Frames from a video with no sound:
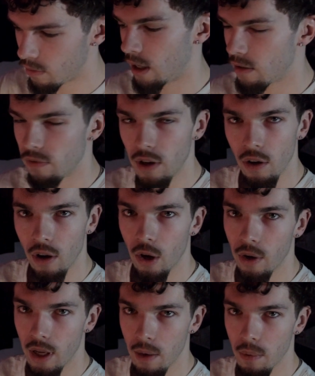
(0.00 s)
And to figure out how
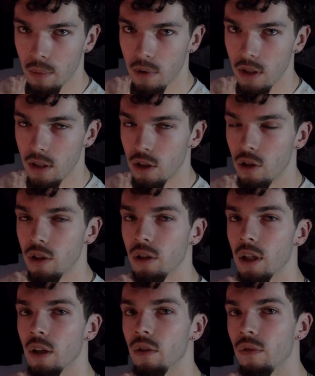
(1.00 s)
I came up with this, you can
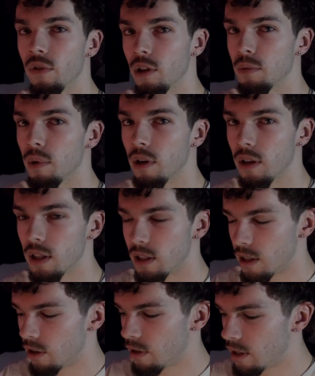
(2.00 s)
check out the first part of the
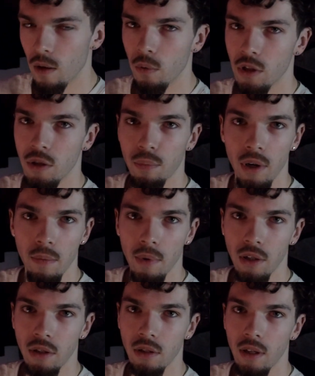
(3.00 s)
series, which is pretty
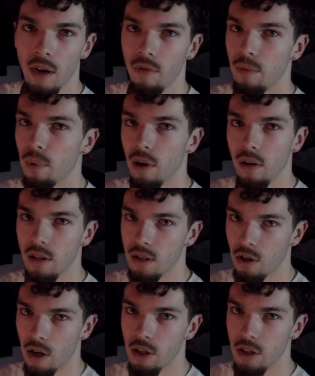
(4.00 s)
much every part of the
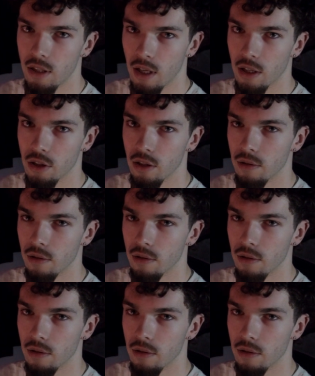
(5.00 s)
strategy section.